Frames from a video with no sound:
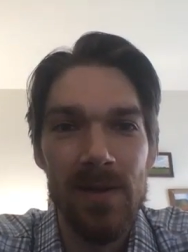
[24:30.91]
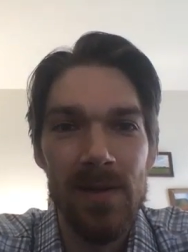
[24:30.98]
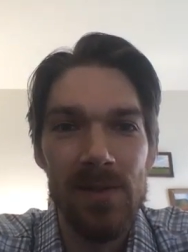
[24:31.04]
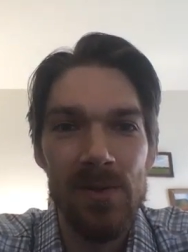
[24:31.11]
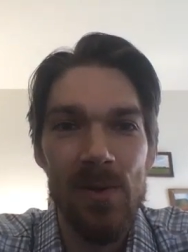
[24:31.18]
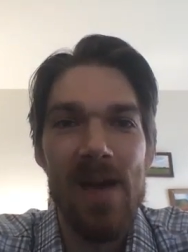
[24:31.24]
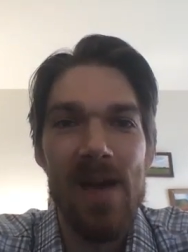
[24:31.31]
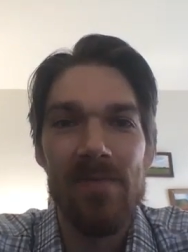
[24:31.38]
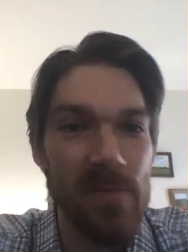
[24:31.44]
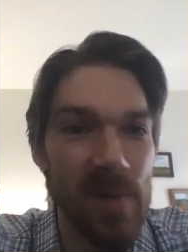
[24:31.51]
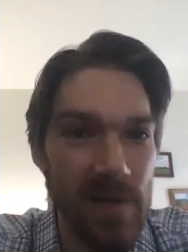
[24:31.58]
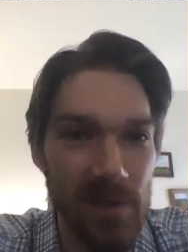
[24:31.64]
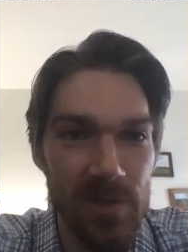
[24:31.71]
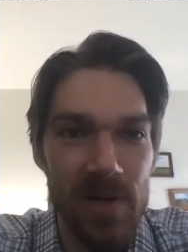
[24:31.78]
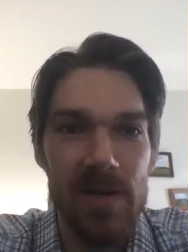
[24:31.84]
So
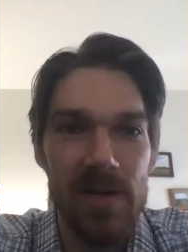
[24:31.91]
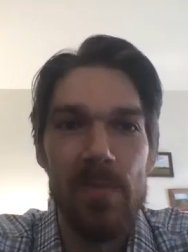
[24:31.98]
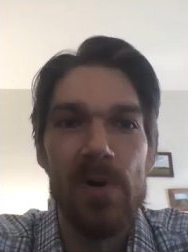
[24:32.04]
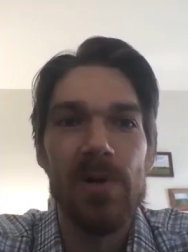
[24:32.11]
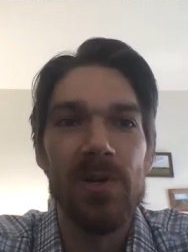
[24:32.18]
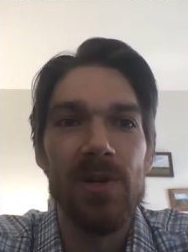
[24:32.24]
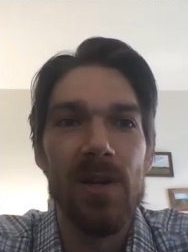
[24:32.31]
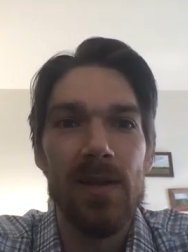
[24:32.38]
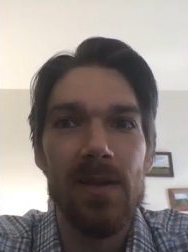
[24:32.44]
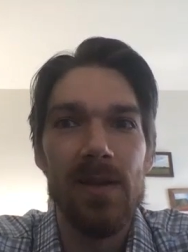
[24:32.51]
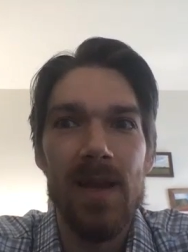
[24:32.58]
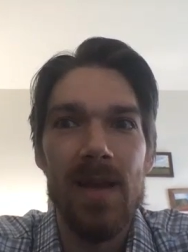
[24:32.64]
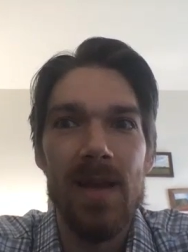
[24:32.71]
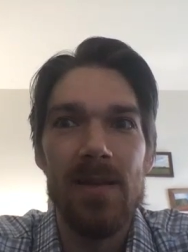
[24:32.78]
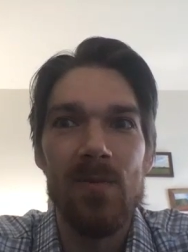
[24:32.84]
everybody's trying to push it.
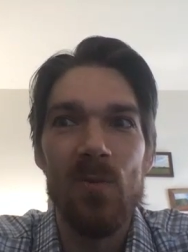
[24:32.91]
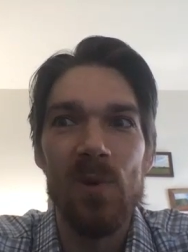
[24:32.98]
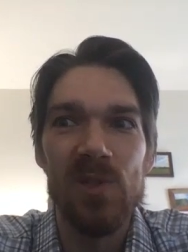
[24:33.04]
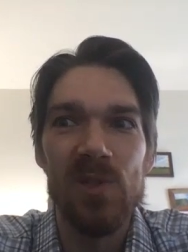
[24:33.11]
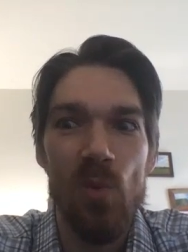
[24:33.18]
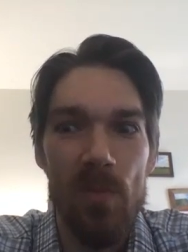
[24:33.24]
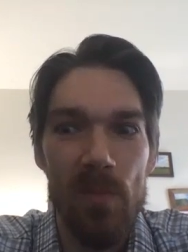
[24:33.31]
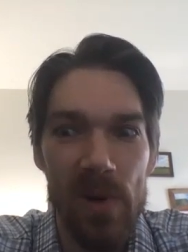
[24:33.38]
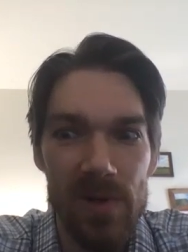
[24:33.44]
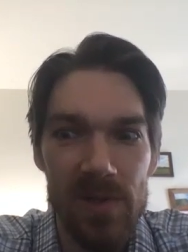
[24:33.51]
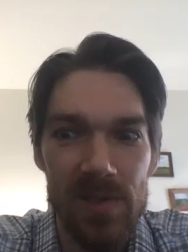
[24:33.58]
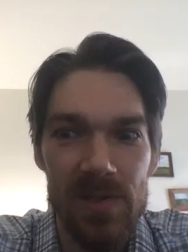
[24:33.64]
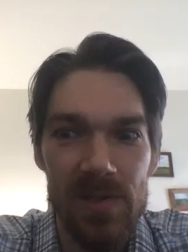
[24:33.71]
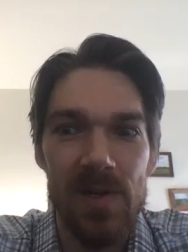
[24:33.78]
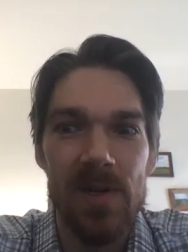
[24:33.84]
And once one
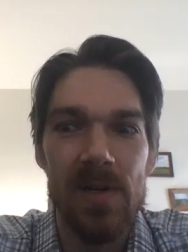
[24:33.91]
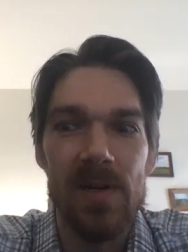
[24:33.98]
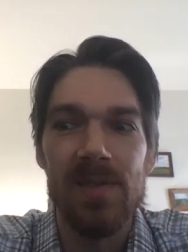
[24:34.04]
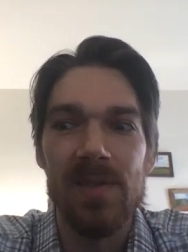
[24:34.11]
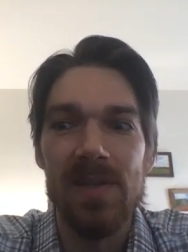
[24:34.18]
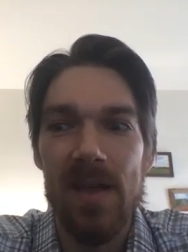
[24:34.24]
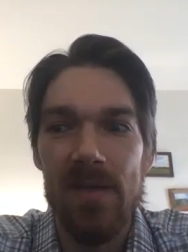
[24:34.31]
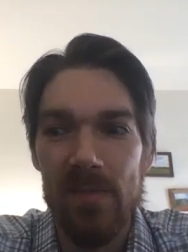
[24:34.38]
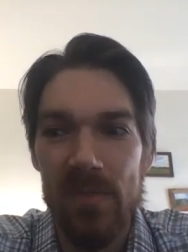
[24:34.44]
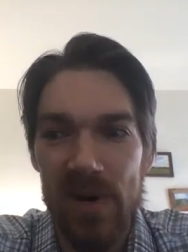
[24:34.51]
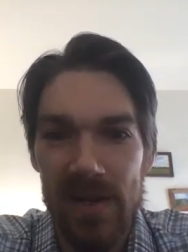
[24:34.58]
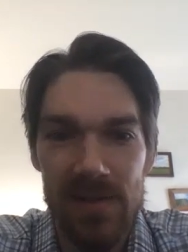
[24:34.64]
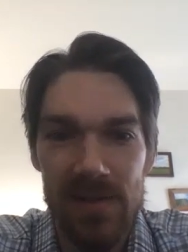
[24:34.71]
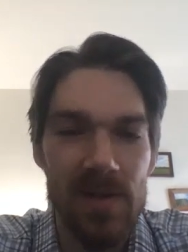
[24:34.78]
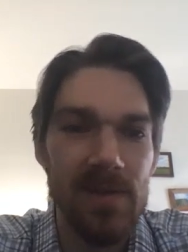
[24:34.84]
person starts, another
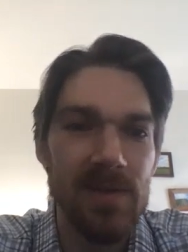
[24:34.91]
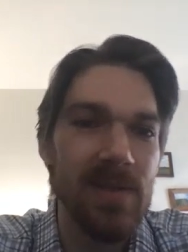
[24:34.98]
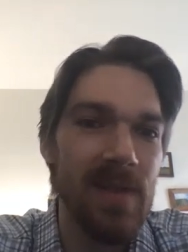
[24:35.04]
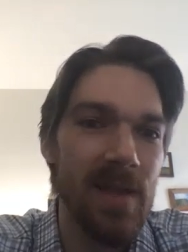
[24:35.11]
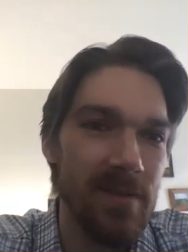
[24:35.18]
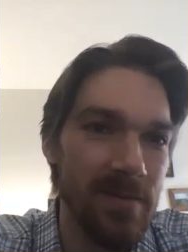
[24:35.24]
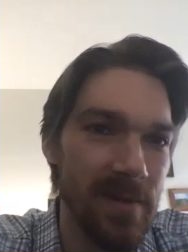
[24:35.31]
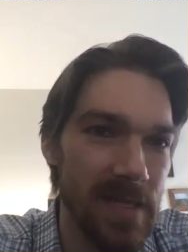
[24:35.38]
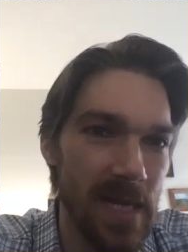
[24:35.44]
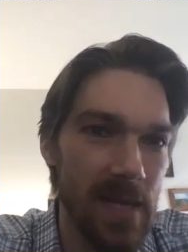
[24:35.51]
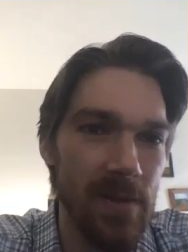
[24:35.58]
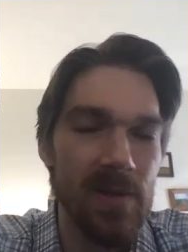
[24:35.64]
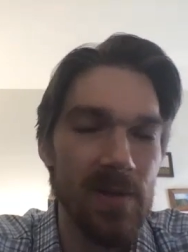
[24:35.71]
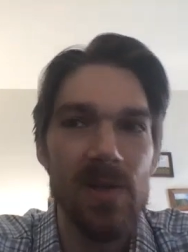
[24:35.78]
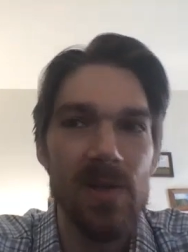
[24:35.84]
brand starts, another
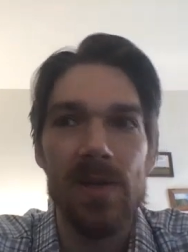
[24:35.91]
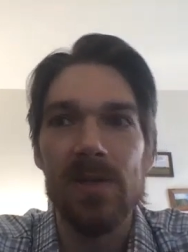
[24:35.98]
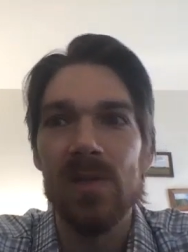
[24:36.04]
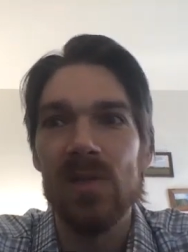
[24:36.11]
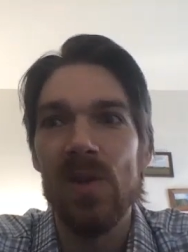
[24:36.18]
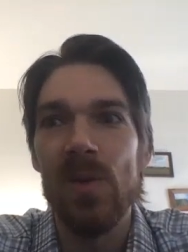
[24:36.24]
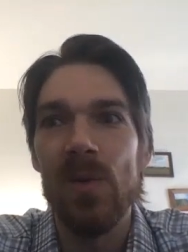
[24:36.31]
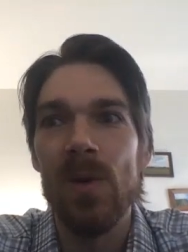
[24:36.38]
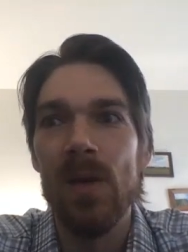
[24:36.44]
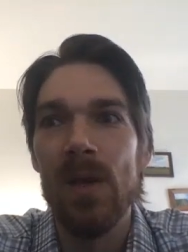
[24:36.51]
retailer starts. So,